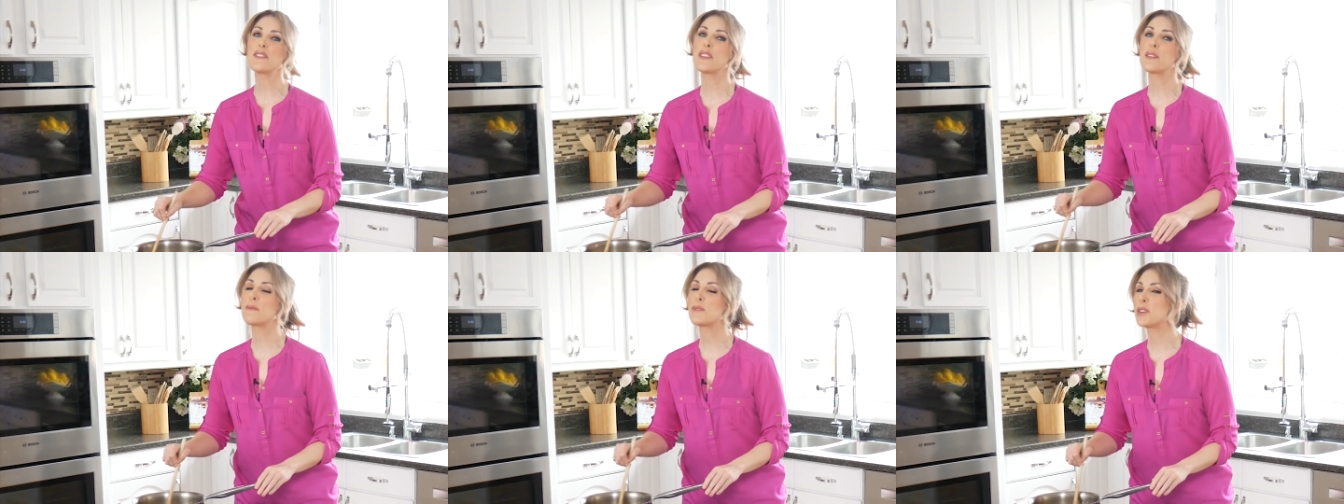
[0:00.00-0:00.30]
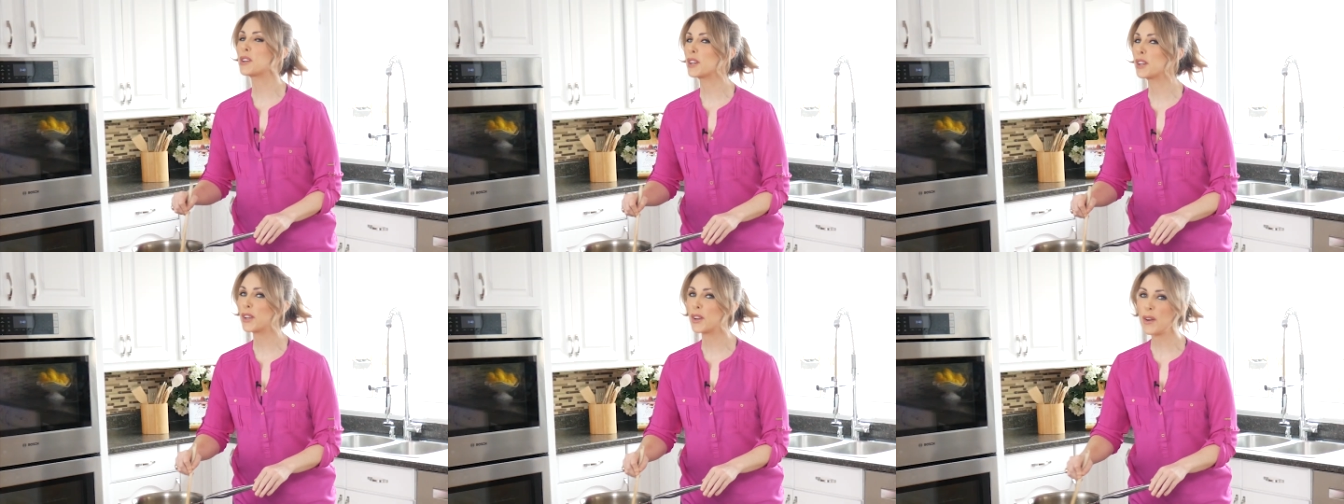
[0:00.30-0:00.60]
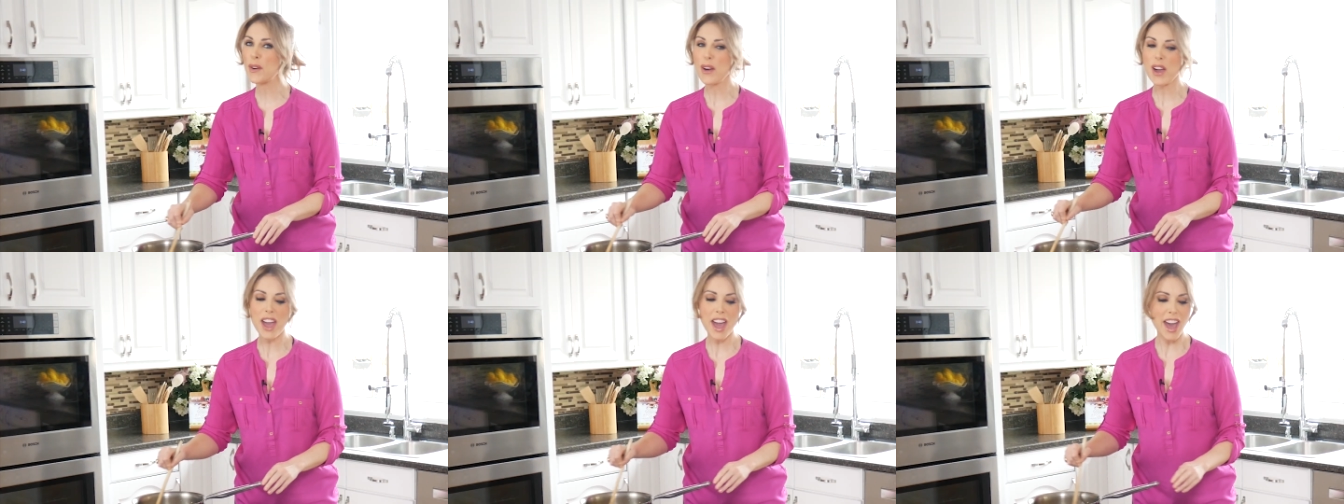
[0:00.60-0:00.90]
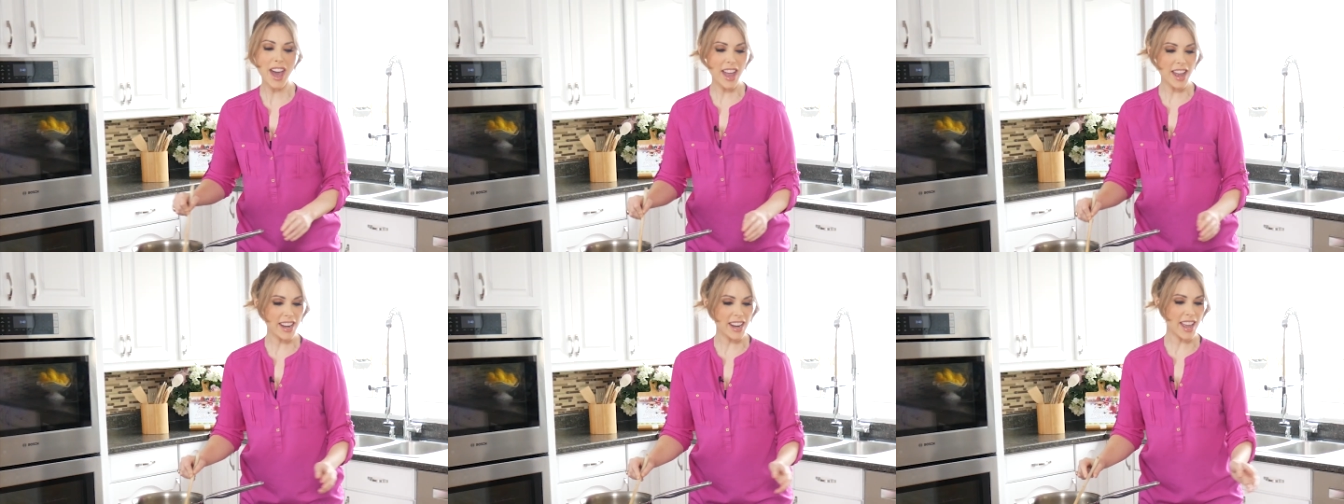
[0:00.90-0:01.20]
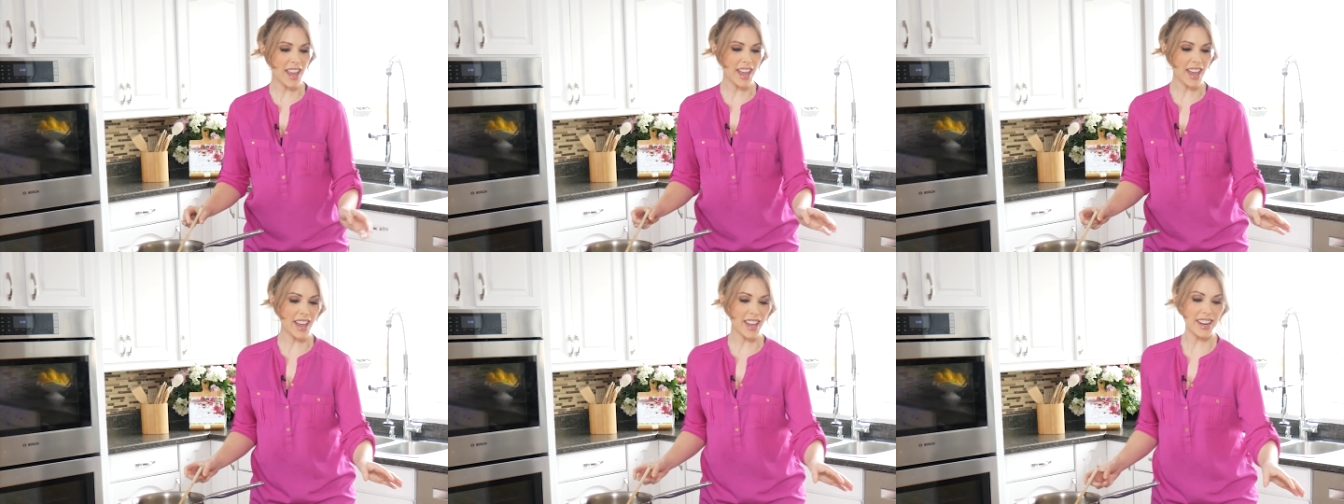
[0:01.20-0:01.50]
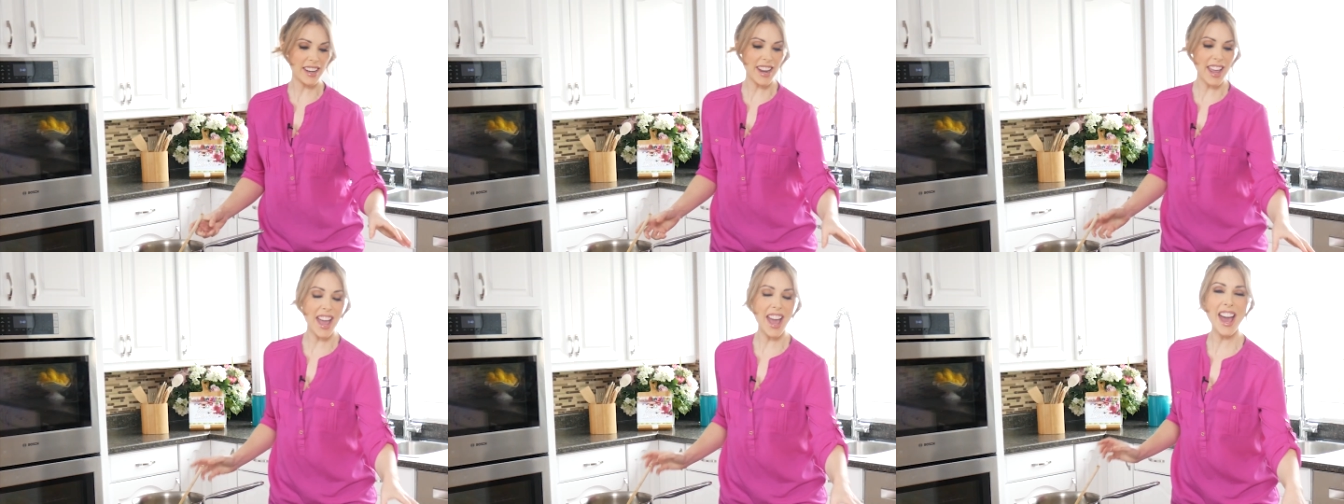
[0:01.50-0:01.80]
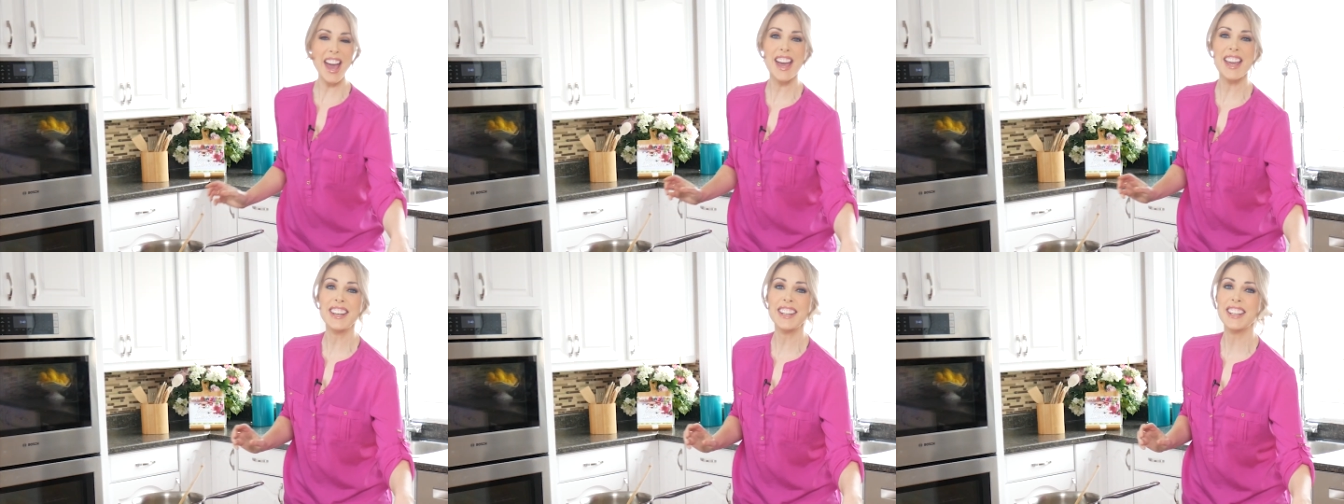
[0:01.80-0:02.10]
then we're going to go ahead and
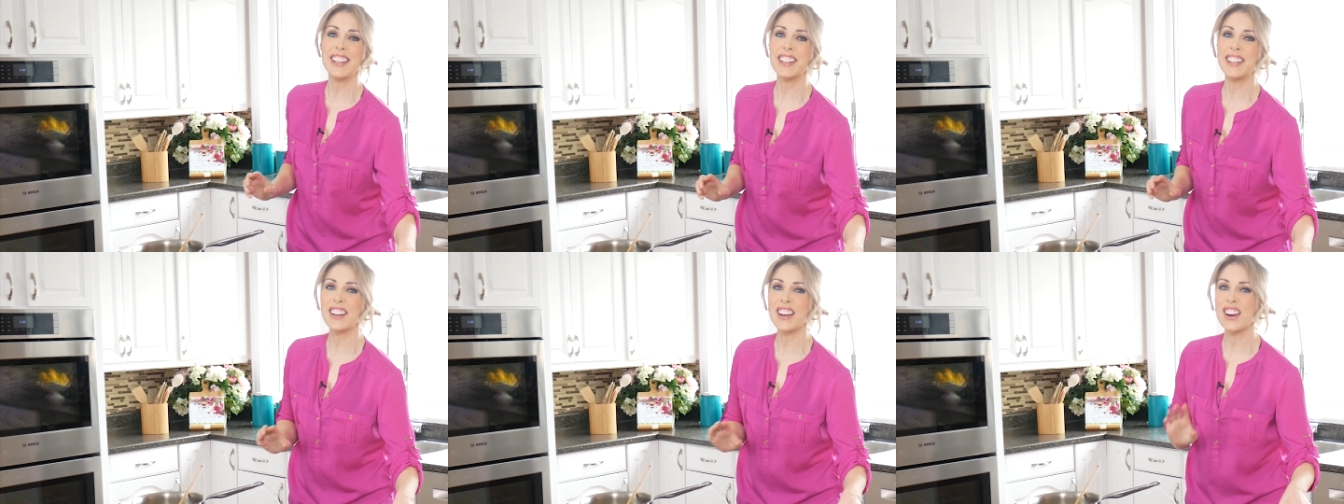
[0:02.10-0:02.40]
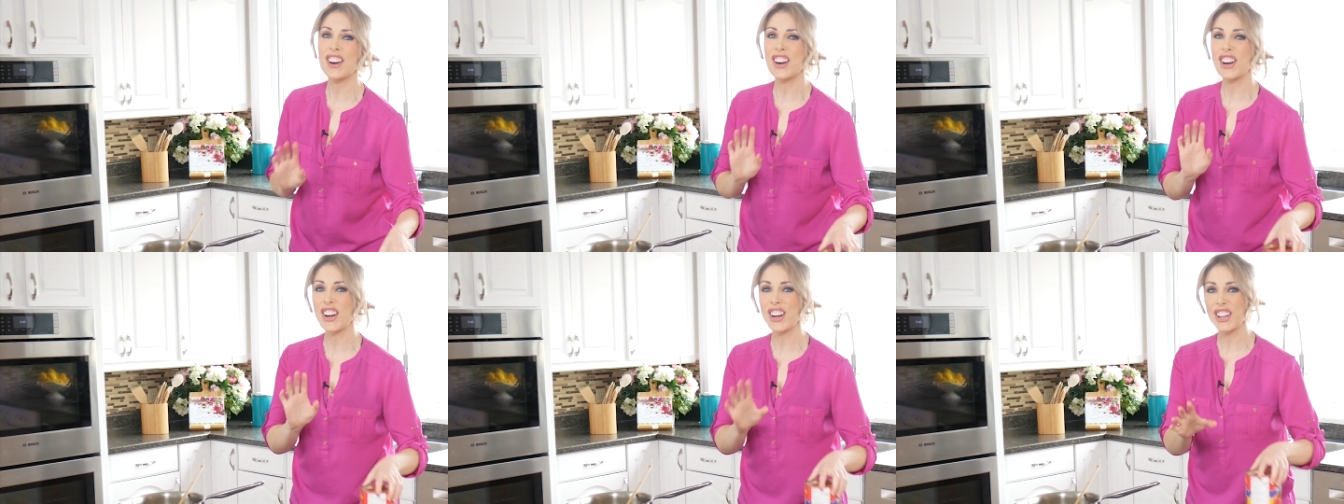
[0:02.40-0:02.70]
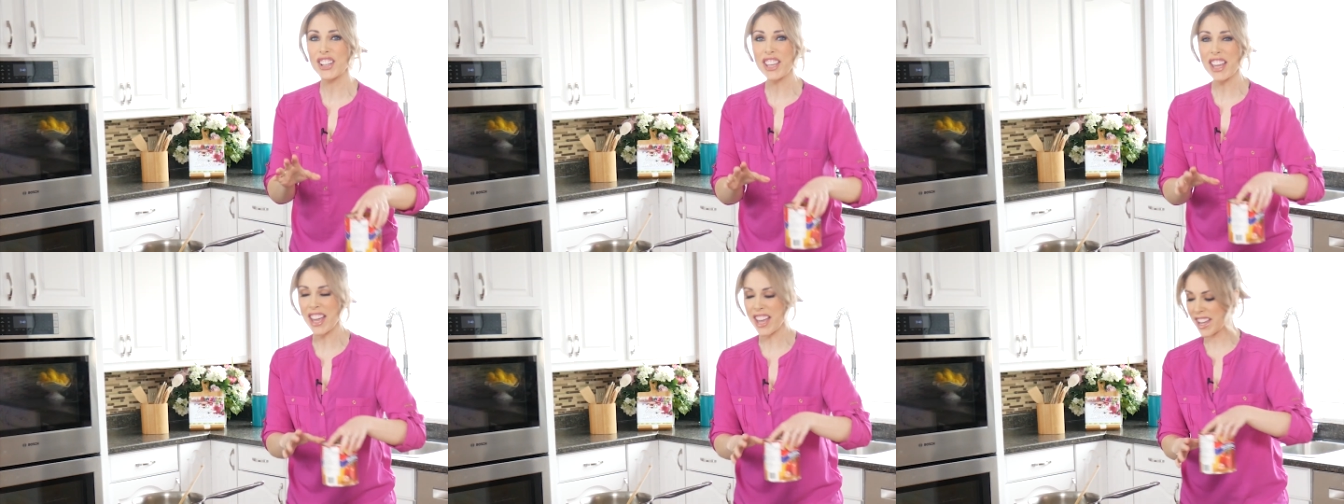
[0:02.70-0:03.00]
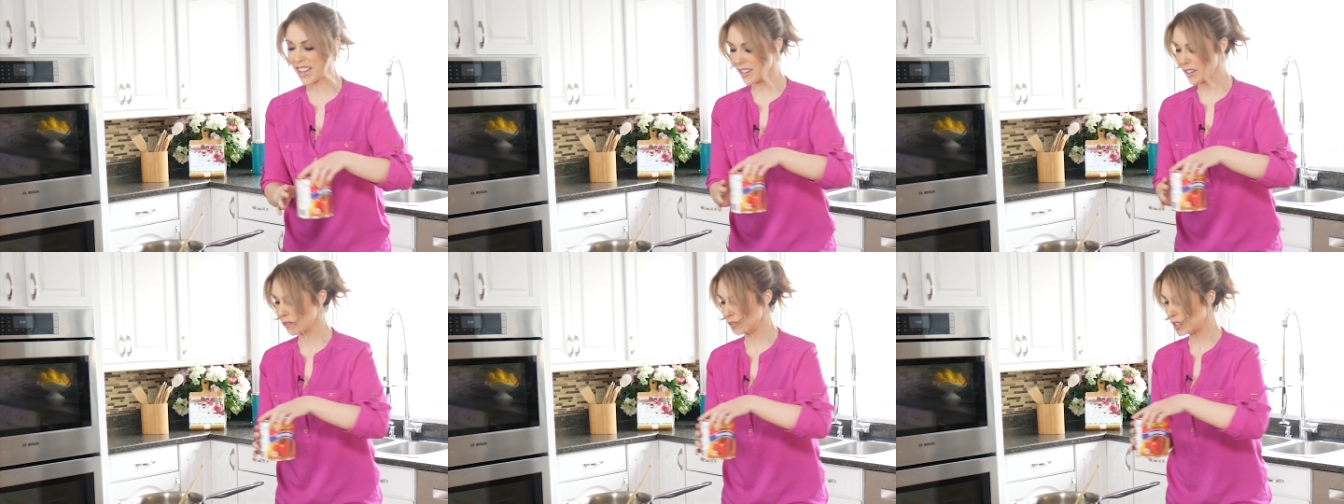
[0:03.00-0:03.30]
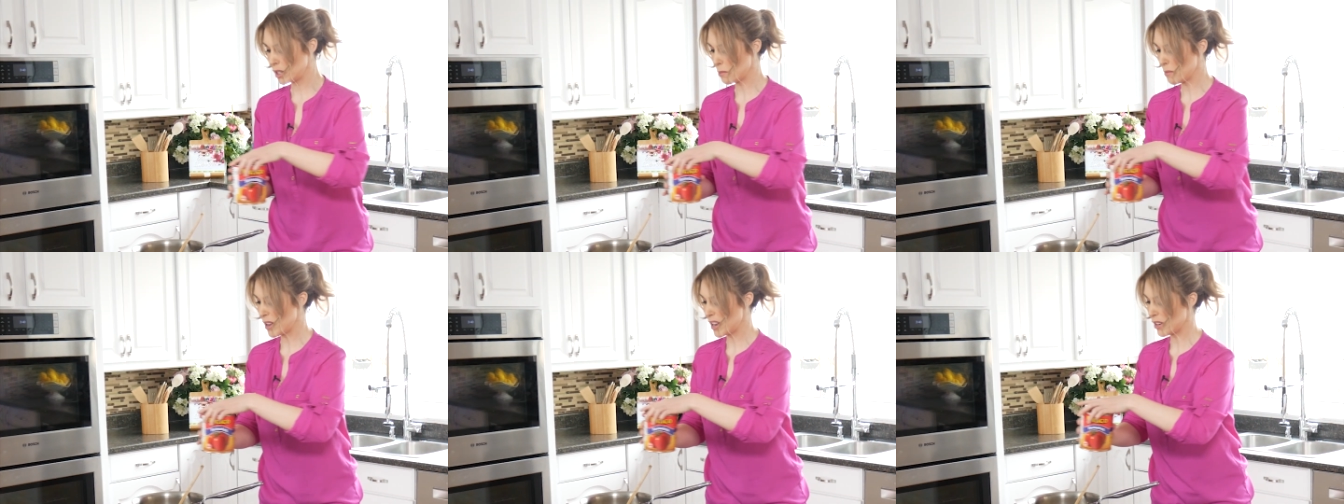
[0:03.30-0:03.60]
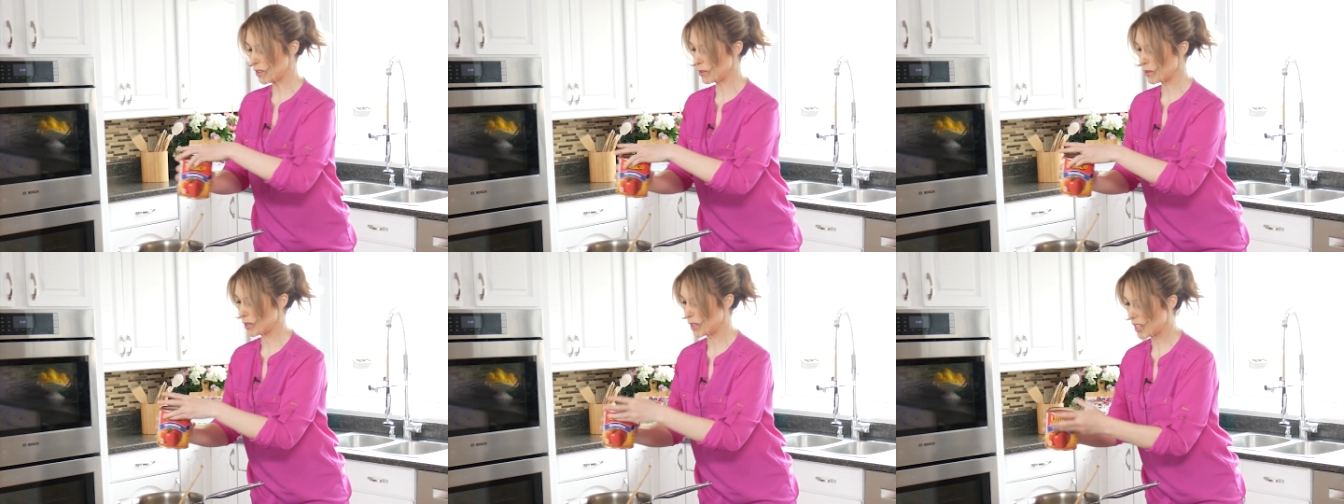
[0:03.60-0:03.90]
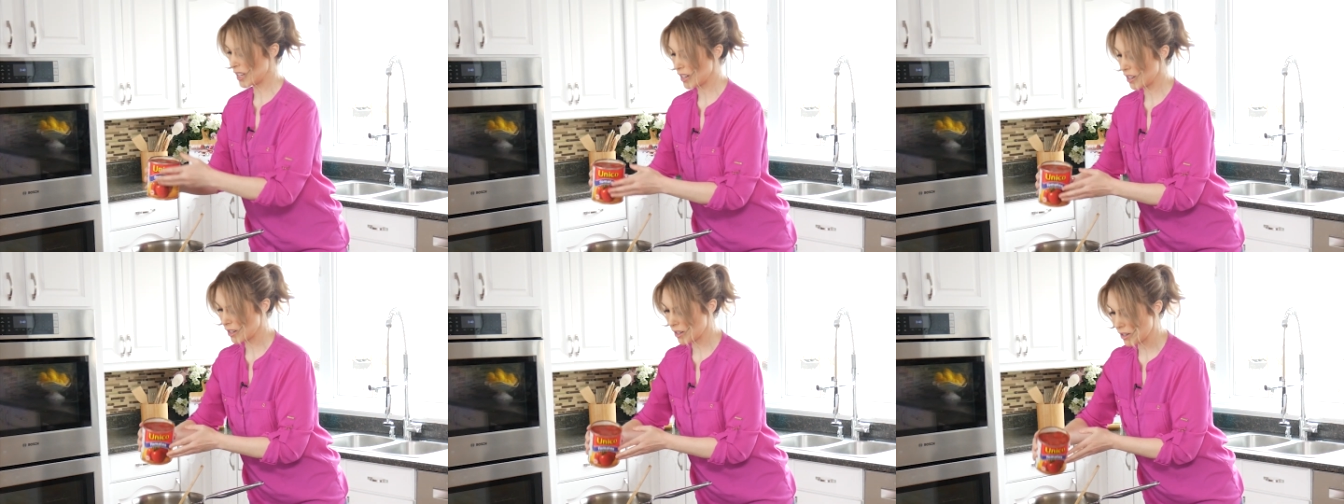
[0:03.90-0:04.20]
add in our can of tomatoes
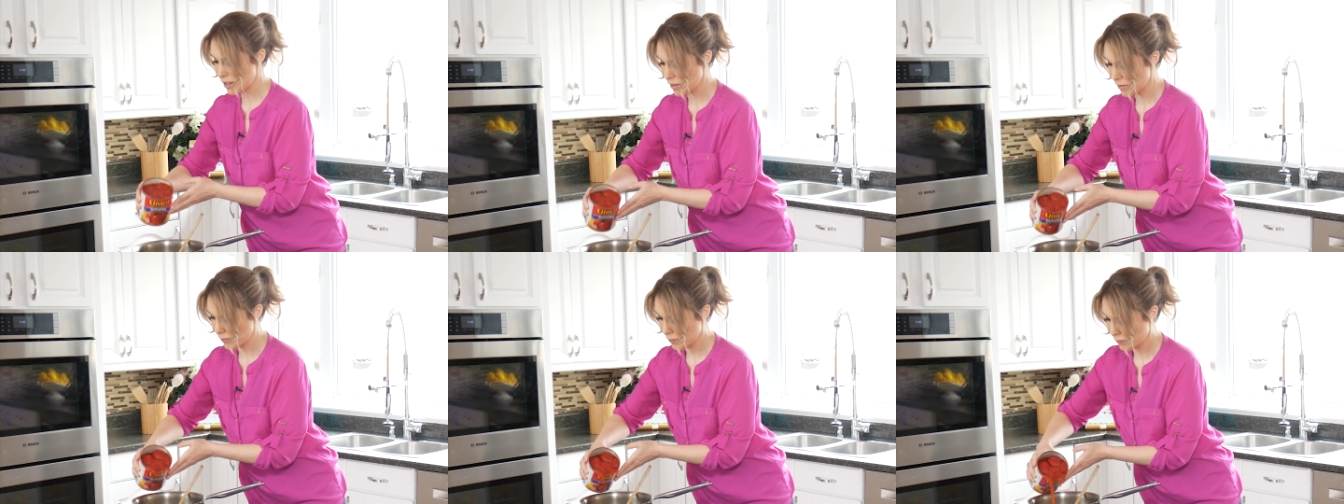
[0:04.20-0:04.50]
here.